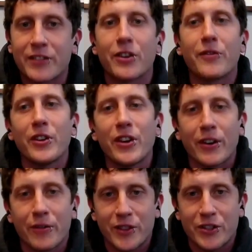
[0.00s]
So if you look at
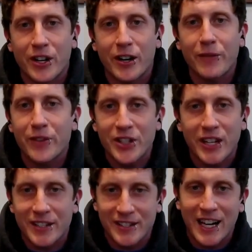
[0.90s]
our fish
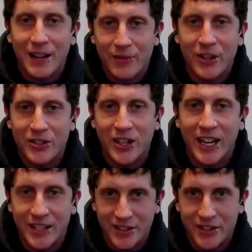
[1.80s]
stock is not very
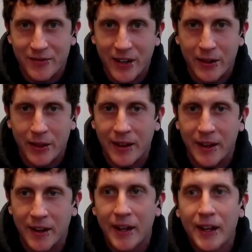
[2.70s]
gelatinous. It's very
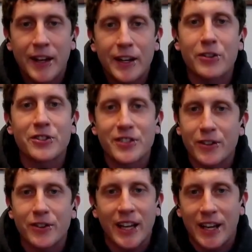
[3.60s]
thin. Yeah. You're
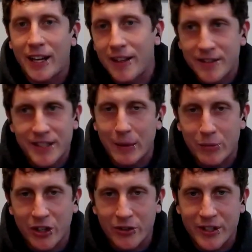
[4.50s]
still getting the same
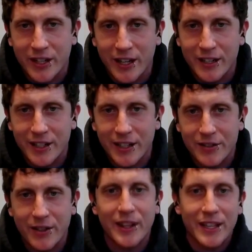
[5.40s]
gelatin content.
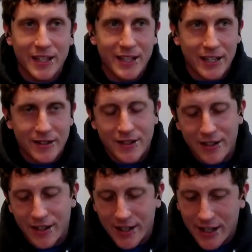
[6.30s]
So I think that that's
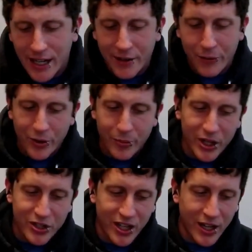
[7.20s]
kind of worth
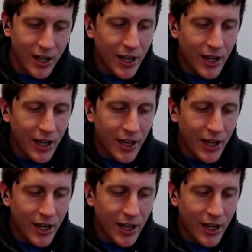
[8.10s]
mentioning.